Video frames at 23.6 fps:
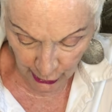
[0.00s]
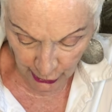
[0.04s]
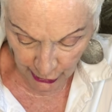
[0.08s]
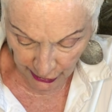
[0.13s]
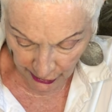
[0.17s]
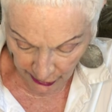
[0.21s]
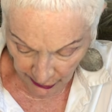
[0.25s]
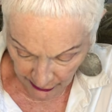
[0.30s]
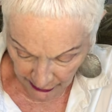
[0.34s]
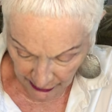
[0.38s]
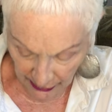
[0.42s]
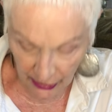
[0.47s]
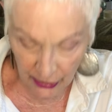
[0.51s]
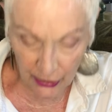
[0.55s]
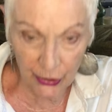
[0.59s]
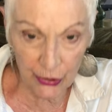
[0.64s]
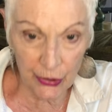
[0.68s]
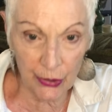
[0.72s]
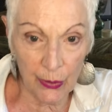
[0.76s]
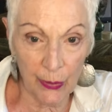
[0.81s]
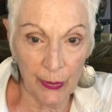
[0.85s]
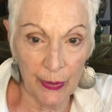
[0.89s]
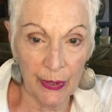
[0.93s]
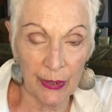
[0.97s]
Chariot
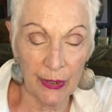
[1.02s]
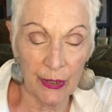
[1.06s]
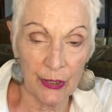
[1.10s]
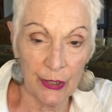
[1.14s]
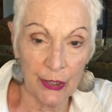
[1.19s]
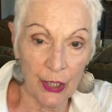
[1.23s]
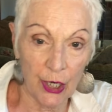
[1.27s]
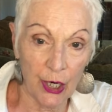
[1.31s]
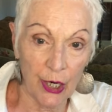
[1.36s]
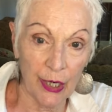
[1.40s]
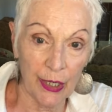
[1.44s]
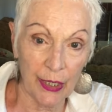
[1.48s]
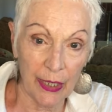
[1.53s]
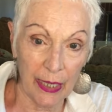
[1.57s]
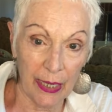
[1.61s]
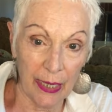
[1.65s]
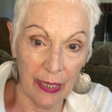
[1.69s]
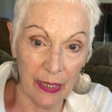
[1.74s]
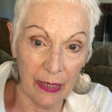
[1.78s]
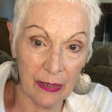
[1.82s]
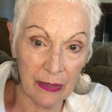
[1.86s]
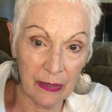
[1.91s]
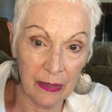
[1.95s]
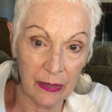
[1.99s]
showing the dark
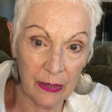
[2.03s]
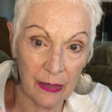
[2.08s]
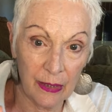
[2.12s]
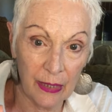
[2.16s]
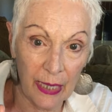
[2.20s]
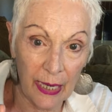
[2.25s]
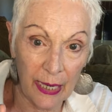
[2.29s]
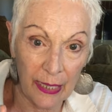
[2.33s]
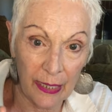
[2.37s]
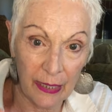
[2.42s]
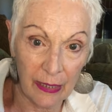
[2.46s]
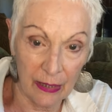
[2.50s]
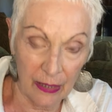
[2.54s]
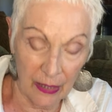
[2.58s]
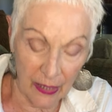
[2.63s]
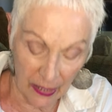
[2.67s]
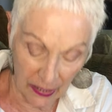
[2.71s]
and the light